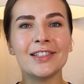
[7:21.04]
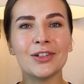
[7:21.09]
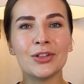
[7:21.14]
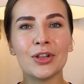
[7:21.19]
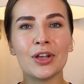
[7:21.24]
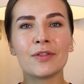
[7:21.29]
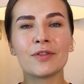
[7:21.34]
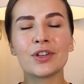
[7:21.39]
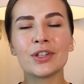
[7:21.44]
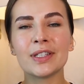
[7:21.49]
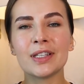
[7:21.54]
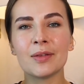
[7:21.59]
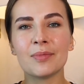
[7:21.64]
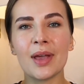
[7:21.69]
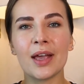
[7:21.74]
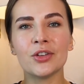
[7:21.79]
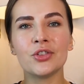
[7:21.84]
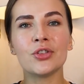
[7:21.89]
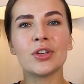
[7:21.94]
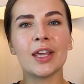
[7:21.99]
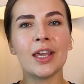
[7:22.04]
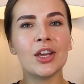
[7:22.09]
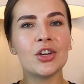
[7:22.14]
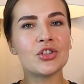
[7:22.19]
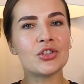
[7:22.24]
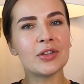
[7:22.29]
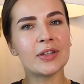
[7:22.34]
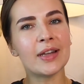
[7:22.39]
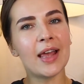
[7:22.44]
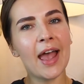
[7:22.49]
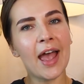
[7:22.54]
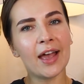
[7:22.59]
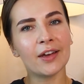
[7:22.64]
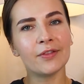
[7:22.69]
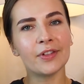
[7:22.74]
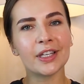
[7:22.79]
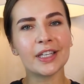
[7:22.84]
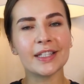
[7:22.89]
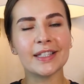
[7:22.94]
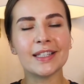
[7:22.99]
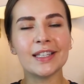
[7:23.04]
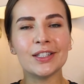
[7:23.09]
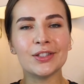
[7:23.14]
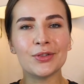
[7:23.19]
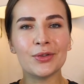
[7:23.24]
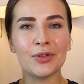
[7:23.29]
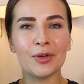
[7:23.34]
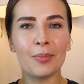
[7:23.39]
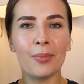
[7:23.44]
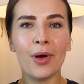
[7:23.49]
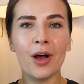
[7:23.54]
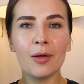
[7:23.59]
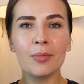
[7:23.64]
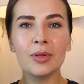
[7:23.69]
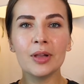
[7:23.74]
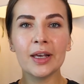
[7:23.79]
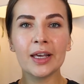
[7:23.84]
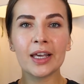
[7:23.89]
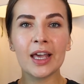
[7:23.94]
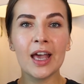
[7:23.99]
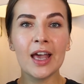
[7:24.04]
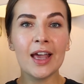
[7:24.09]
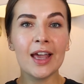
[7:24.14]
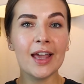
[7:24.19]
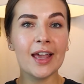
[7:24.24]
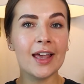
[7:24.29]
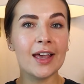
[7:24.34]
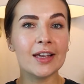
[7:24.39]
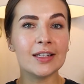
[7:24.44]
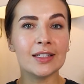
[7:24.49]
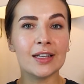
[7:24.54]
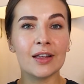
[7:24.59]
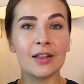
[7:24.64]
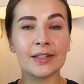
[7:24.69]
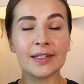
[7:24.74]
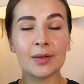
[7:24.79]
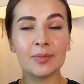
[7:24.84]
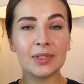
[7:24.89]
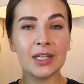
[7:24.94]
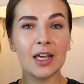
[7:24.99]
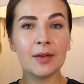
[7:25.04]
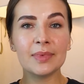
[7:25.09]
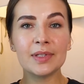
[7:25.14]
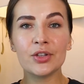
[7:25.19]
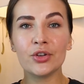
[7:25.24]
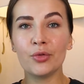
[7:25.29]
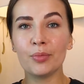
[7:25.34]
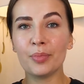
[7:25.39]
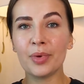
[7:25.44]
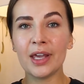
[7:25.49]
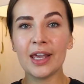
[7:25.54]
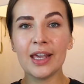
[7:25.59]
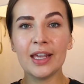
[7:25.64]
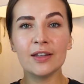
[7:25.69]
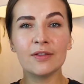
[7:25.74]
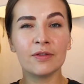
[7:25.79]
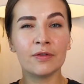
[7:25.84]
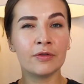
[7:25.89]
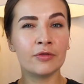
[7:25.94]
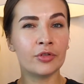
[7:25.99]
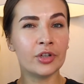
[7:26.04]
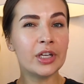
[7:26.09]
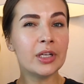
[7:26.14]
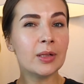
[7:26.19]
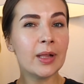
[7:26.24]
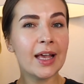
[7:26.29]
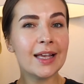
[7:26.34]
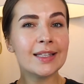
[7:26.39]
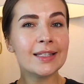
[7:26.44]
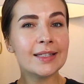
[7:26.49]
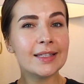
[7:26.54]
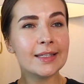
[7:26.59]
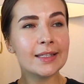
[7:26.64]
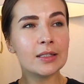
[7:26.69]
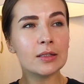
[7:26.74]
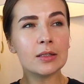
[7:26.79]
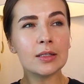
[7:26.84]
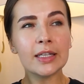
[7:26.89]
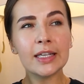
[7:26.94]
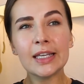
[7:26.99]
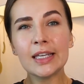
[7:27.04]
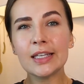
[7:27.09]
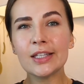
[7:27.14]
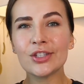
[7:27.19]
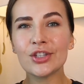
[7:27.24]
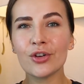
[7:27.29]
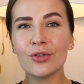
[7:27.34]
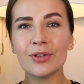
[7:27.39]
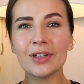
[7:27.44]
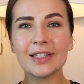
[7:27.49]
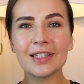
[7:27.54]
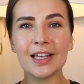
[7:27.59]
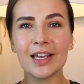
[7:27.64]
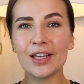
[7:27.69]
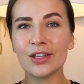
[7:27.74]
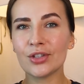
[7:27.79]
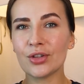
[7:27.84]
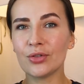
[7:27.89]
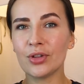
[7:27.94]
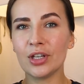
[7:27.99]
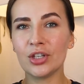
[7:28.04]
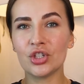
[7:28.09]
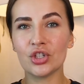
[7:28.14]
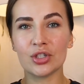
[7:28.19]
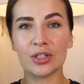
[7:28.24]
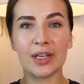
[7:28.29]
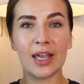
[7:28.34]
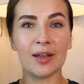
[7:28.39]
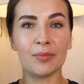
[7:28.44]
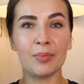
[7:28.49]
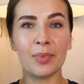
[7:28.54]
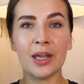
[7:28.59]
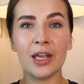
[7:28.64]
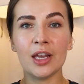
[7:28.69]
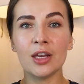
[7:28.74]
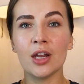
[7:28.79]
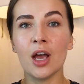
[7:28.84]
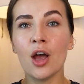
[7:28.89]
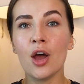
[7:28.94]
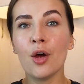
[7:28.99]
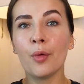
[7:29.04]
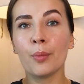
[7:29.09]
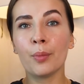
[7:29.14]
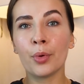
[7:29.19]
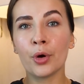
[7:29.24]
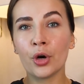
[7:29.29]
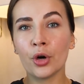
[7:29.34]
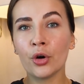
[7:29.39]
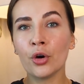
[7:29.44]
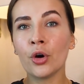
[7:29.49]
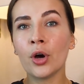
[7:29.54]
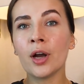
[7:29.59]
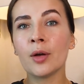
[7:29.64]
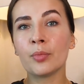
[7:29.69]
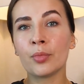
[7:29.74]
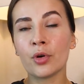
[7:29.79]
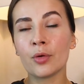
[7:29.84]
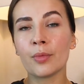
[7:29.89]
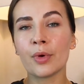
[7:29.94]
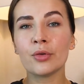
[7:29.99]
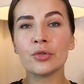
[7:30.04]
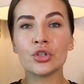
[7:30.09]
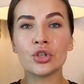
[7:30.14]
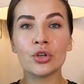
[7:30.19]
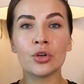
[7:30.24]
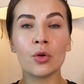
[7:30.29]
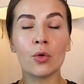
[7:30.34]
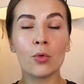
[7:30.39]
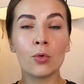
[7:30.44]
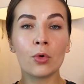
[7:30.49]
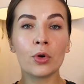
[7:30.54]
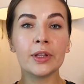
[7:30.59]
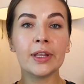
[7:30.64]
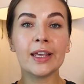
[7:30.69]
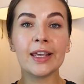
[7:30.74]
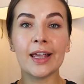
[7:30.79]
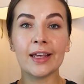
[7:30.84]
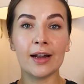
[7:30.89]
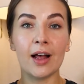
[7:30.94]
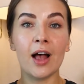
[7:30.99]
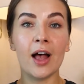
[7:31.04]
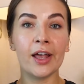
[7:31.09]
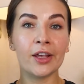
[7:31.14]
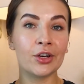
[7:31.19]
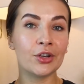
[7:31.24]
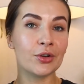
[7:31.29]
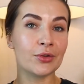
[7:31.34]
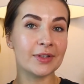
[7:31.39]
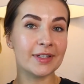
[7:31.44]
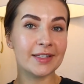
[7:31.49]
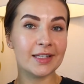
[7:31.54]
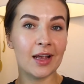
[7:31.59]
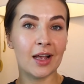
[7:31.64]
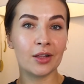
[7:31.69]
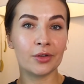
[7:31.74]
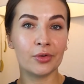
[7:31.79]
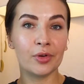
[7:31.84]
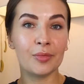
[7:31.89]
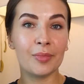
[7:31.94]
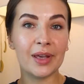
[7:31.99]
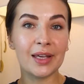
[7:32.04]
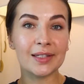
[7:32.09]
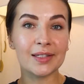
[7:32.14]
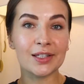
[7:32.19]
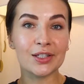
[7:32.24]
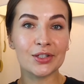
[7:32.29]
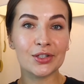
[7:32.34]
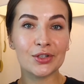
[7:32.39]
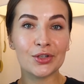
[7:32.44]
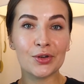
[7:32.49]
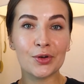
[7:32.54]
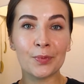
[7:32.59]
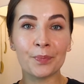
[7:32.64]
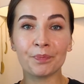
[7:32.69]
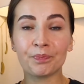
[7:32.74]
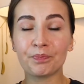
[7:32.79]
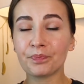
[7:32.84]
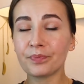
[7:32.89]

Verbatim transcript: deliver some education and advocacy to the public, and sometimes they're paid freelancely, so to say. So they just get paid per a promotion, or they get hired on salary basis too.